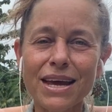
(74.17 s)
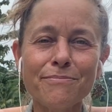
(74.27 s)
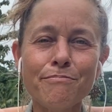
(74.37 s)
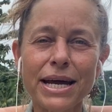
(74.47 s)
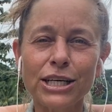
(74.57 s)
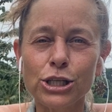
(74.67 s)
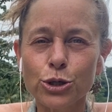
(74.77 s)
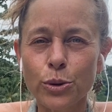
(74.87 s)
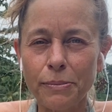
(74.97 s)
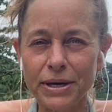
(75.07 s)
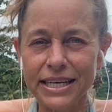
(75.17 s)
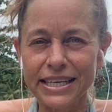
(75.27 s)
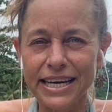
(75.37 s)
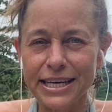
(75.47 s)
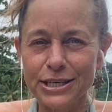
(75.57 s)
medical
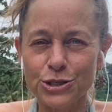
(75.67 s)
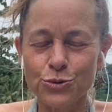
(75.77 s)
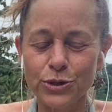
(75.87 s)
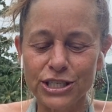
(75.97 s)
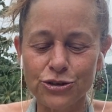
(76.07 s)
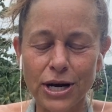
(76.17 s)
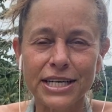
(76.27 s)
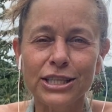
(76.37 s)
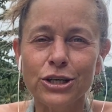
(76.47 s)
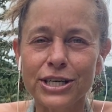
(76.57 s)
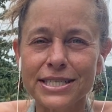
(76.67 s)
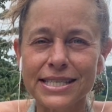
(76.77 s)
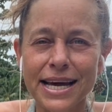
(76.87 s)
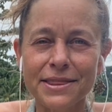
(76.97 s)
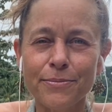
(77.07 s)
equipment and we try to look
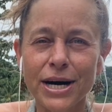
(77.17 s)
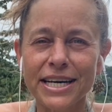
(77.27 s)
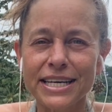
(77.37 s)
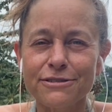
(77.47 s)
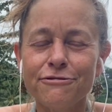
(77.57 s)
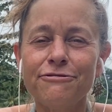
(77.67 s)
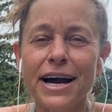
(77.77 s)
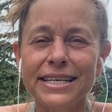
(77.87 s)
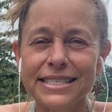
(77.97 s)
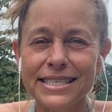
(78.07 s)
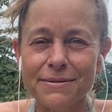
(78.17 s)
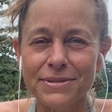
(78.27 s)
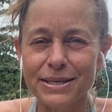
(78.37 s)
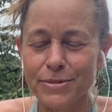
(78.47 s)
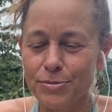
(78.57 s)
inside the body and find
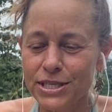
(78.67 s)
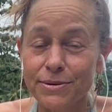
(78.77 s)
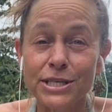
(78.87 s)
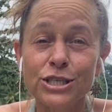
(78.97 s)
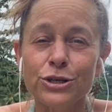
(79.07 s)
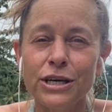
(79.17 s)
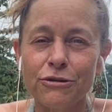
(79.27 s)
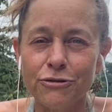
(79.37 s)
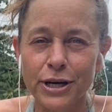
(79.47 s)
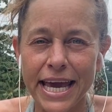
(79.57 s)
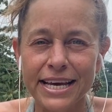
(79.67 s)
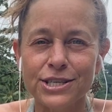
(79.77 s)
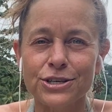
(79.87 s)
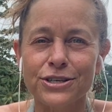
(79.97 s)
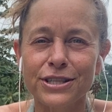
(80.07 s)
something, maybe somebody's looking for
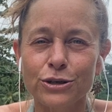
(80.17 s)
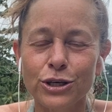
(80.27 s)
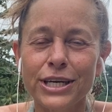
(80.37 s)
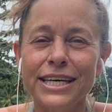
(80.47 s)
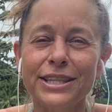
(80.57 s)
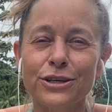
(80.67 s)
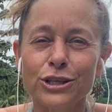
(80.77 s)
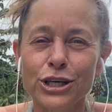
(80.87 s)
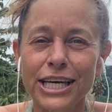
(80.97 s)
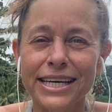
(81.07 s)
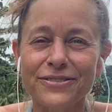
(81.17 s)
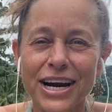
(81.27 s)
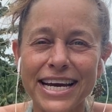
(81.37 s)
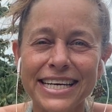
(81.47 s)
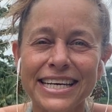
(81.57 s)
cancer and they're looking,
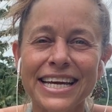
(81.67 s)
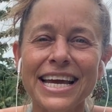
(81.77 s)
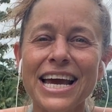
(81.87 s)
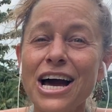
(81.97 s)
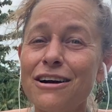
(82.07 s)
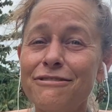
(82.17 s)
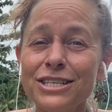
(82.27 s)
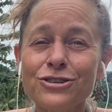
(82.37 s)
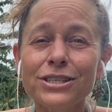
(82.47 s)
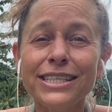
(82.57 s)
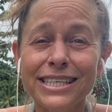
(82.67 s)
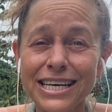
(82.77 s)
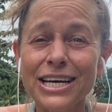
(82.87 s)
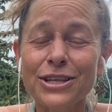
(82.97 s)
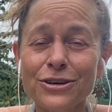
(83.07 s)
right? Eventually,
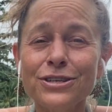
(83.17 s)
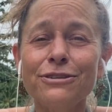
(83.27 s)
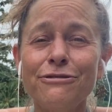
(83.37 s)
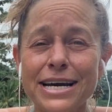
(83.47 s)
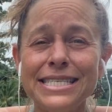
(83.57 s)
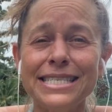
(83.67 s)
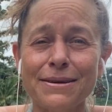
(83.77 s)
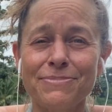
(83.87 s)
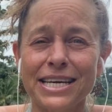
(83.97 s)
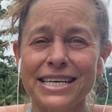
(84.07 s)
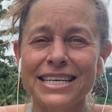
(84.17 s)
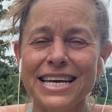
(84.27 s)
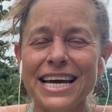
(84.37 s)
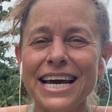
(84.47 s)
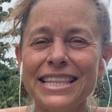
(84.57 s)
they're going to find something.
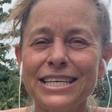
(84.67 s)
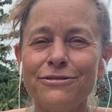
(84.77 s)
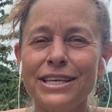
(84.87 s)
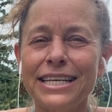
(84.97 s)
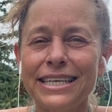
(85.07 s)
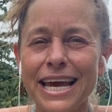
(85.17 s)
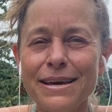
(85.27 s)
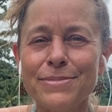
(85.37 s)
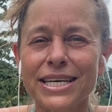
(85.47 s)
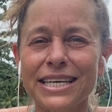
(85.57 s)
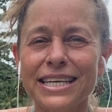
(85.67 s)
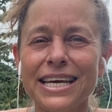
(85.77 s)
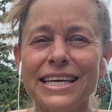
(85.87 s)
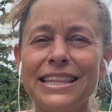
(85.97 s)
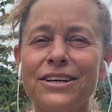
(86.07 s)
And then if they name it,
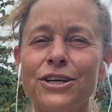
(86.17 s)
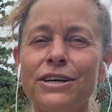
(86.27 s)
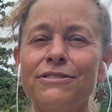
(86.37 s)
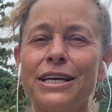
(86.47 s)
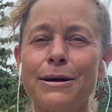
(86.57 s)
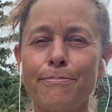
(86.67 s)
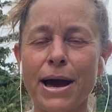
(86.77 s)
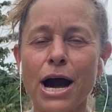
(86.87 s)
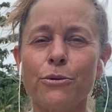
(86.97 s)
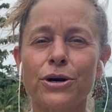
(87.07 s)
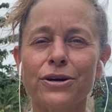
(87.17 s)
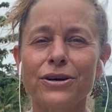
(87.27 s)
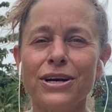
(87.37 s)
they're giving it power.